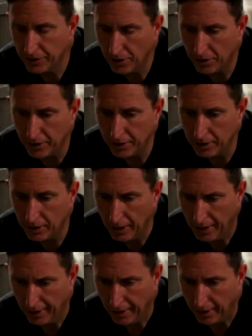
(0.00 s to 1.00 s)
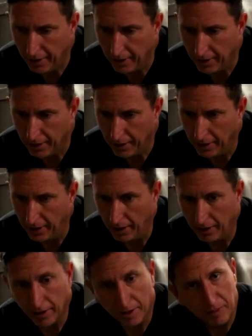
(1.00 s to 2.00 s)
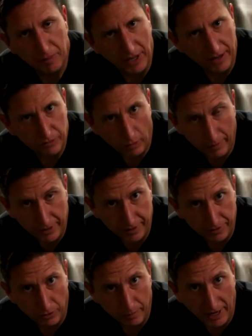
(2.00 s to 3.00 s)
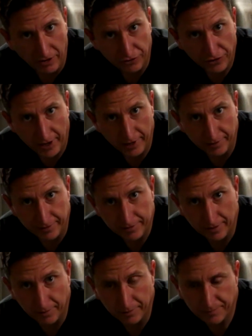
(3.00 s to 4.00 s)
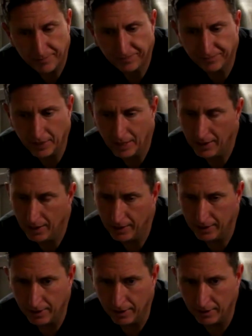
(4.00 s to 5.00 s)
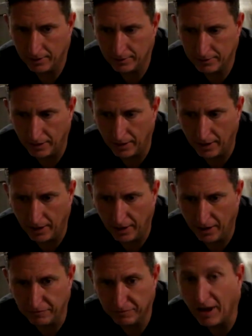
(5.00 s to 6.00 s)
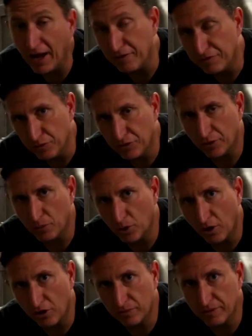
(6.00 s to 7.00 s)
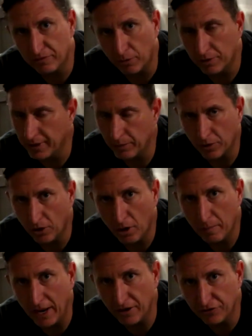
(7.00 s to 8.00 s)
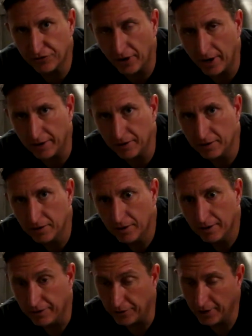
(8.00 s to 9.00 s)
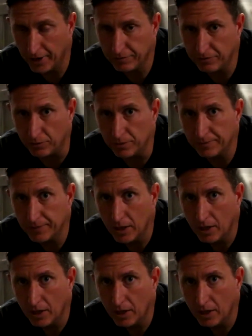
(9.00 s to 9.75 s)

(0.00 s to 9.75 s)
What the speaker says: And a lot of people ask why we didn't do a manual tranny in this thing. Again, I've had a few turbo cars before, and they were all manual tranny. They're a handful,